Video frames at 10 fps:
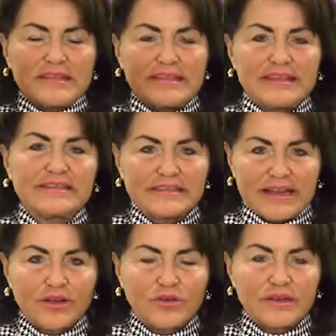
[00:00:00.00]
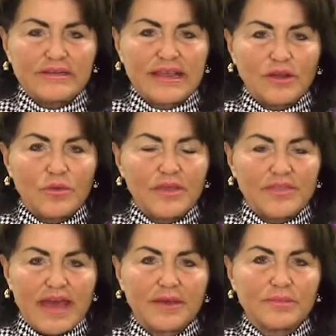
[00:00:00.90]
this is not going to take away
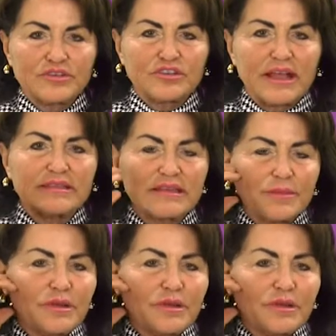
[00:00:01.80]
that much laxity.